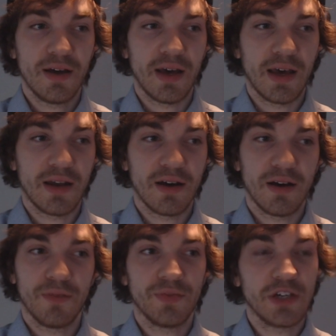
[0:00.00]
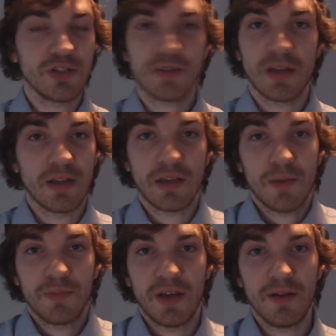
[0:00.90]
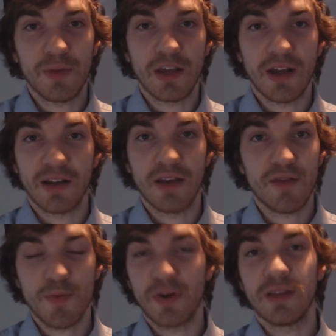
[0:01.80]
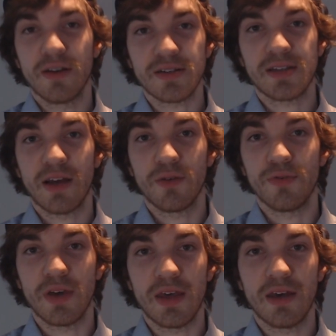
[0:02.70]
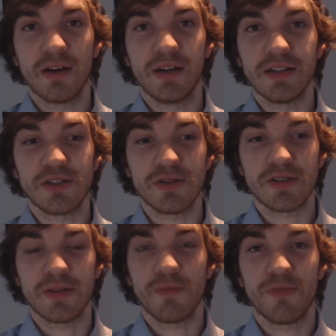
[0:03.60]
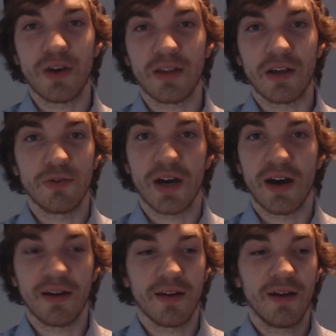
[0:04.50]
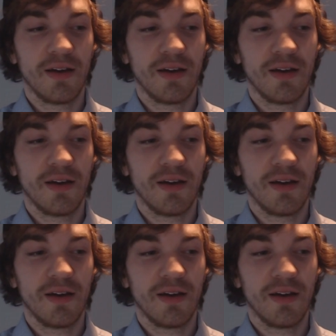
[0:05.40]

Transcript: and they kept telling me that everybody does that over here, and it's just something that you can't